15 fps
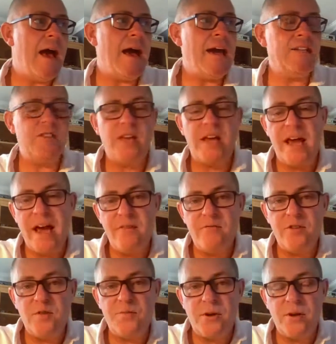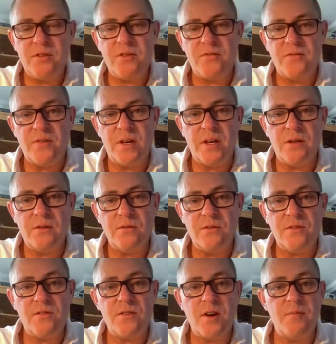The average price of vehicles
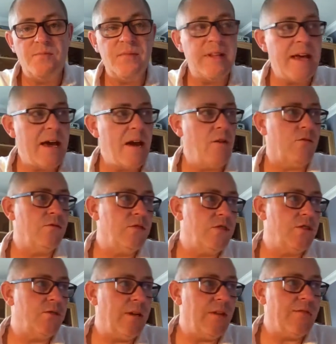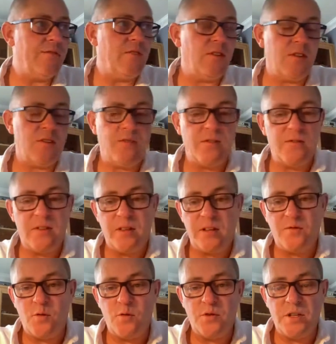has come down to 11,650. That's
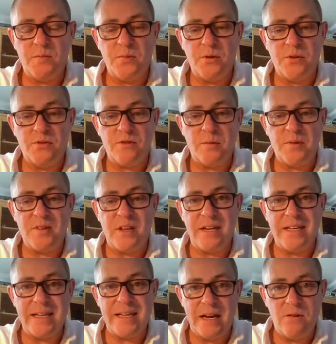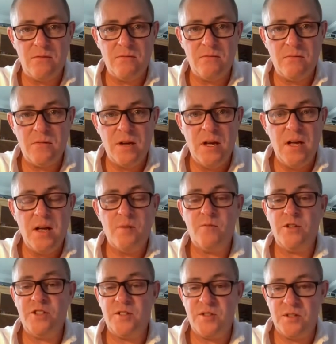14.3% down,
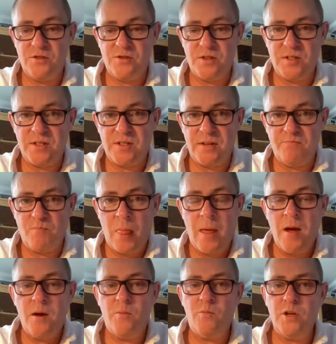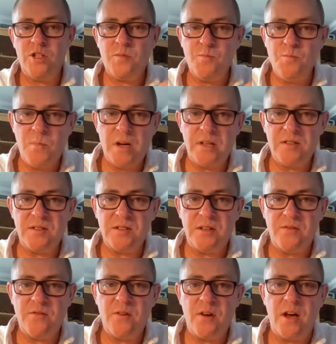which is interesting, which might
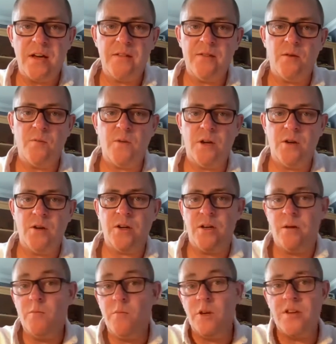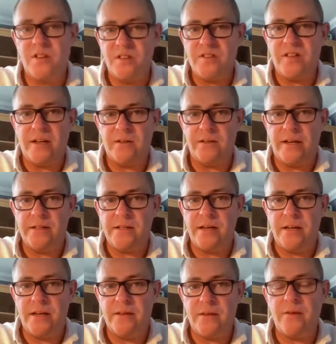signify that we're looking at sale data
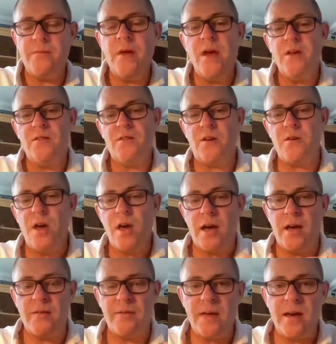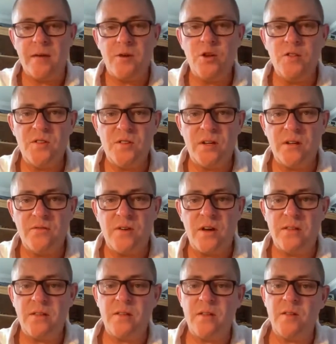here. Yeah, so that could signify
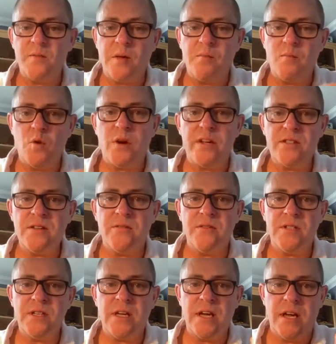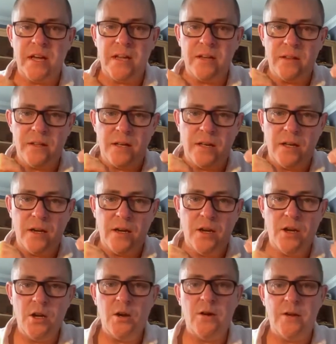that there's been more activity in the
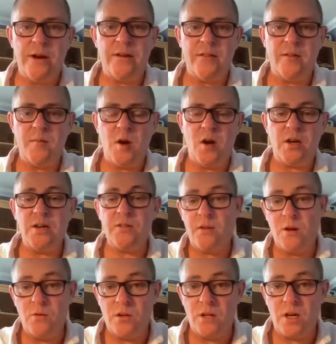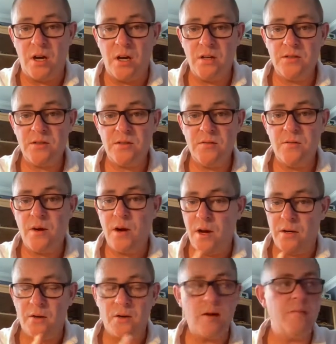lower end of the market, the older cars.
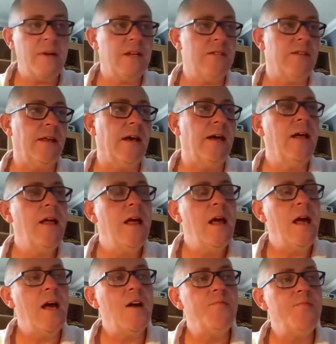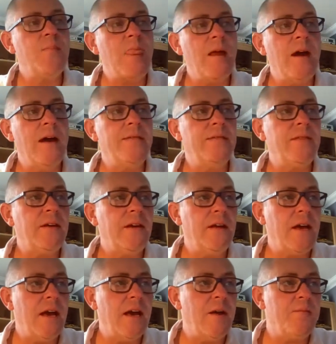And I'll come back to that. And
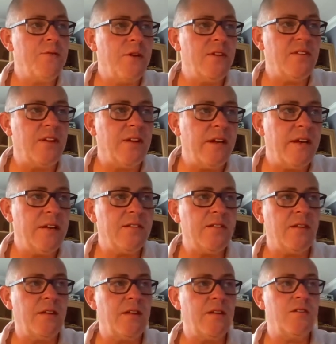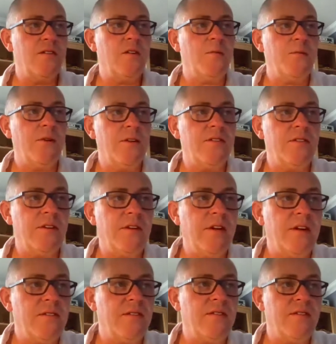the price index, the Cazana price
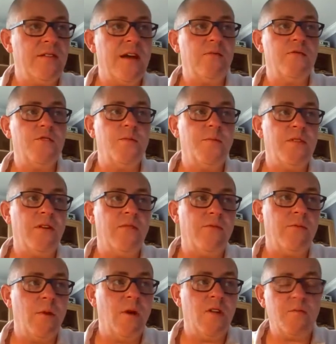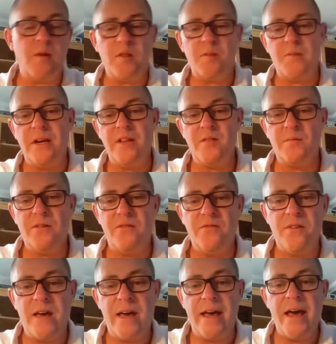index, is down 2% from last month. But let's be
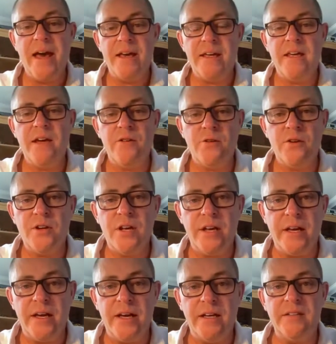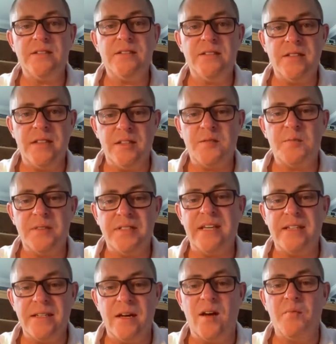fair, year on year, it's
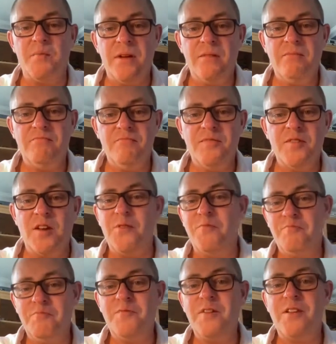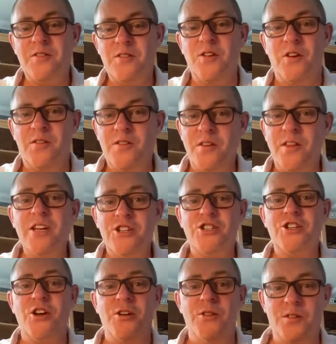6% up. So that's good. So that
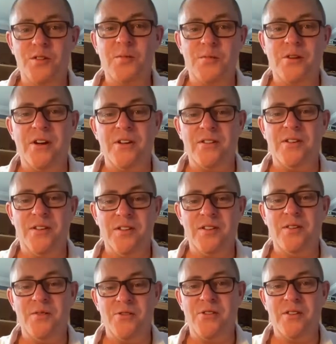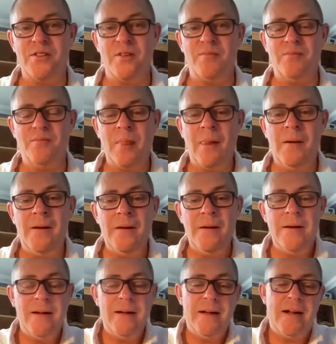shows that pricing is increasing.
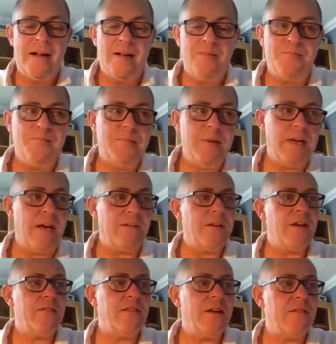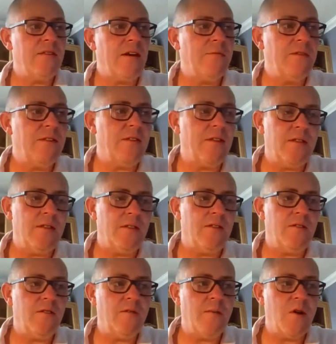But yeah, that's how we see
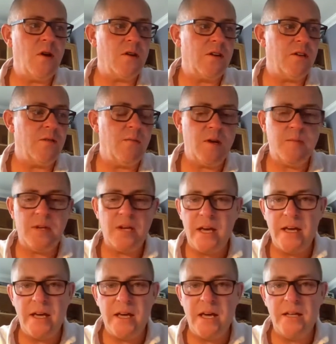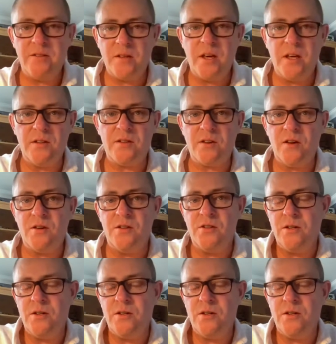the market at the moment. It's good.